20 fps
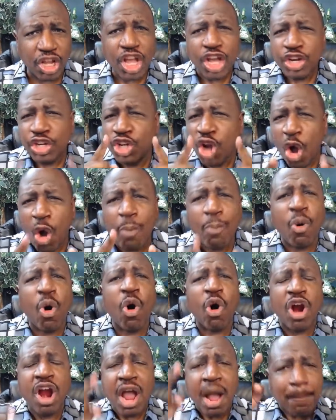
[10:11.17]
No
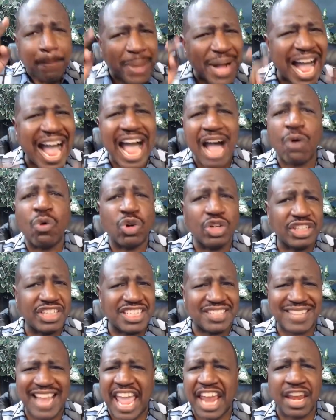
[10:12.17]
more
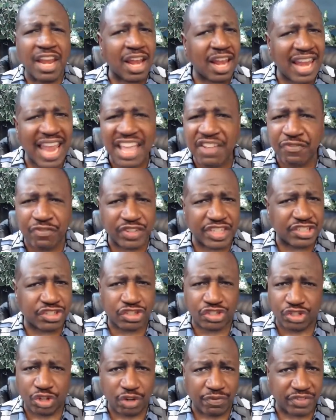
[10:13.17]
powerless and lifeless
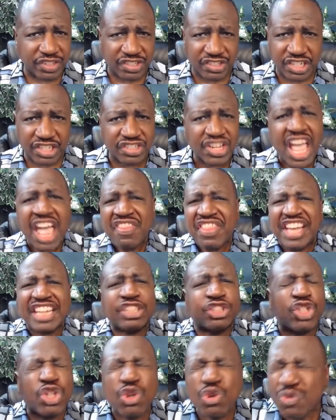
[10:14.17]
services that
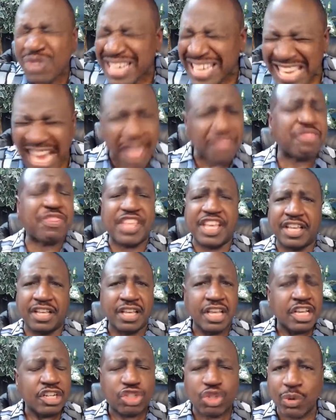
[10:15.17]
do nothing
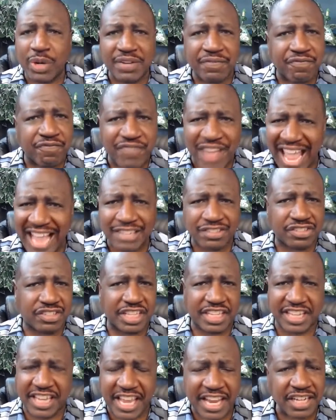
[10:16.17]
to advance the
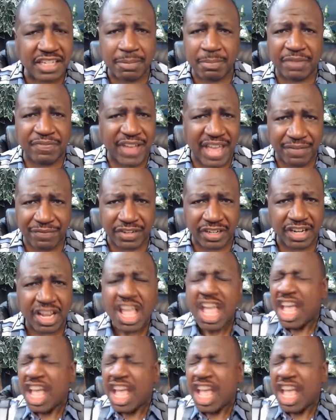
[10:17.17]
kingdom of heaven.